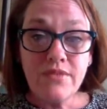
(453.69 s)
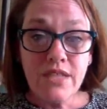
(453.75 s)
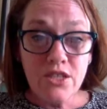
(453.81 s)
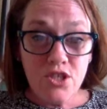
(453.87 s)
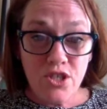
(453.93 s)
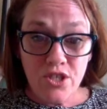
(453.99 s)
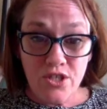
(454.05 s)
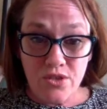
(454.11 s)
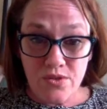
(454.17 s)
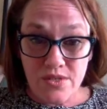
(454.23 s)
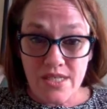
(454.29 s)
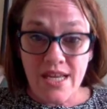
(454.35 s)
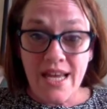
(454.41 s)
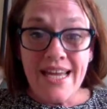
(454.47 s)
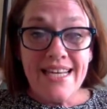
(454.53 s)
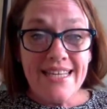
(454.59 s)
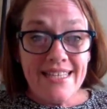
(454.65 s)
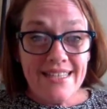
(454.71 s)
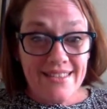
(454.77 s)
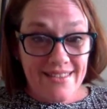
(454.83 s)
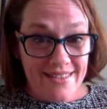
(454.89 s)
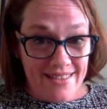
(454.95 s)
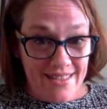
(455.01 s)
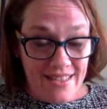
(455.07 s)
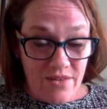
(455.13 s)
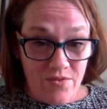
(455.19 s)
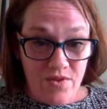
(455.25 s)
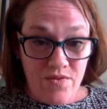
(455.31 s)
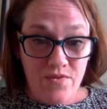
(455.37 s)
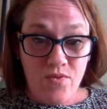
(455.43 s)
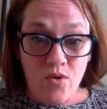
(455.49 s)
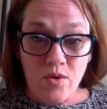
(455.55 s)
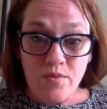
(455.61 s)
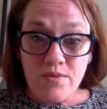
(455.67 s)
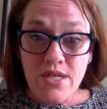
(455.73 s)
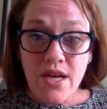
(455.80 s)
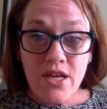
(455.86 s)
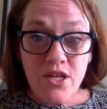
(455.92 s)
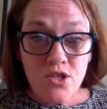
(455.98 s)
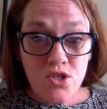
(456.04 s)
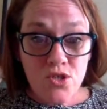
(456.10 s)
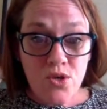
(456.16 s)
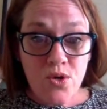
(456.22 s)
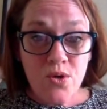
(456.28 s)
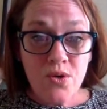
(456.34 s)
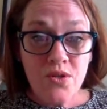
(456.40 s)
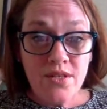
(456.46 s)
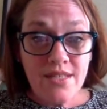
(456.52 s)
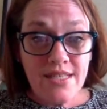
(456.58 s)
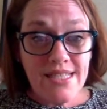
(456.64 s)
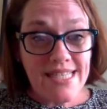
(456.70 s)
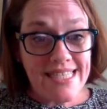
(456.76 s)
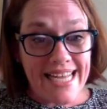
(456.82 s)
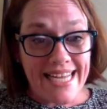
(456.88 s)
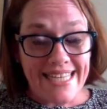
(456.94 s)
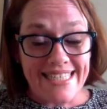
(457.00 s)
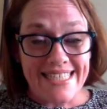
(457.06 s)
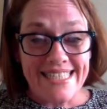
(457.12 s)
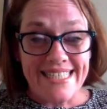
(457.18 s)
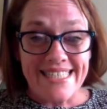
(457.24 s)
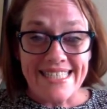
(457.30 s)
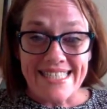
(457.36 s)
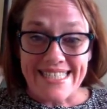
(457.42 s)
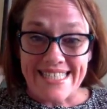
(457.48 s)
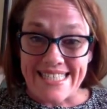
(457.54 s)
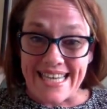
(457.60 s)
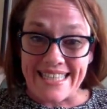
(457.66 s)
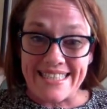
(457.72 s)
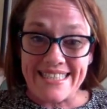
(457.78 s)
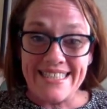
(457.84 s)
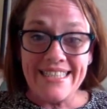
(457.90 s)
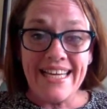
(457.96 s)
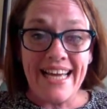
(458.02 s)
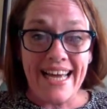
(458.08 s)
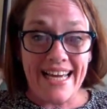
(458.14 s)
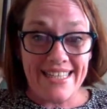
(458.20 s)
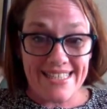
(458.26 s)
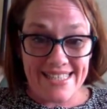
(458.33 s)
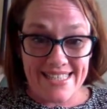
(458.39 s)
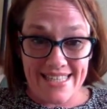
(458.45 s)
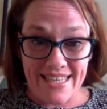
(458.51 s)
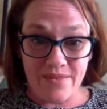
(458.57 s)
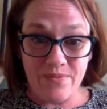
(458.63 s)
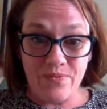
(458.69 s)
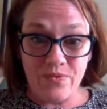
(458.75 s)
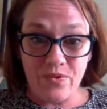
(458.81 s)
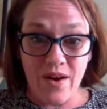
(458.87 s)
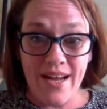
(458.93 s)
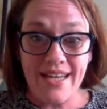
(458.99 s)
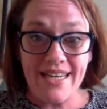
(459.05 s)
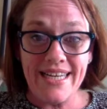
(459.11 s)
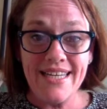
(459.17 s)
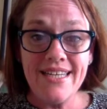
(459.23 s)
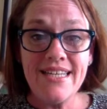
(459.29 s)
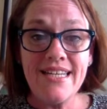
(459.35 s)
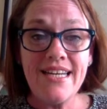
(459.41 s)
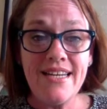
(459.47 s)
to use the different forms ce, cet, cette, and c'est, right? In a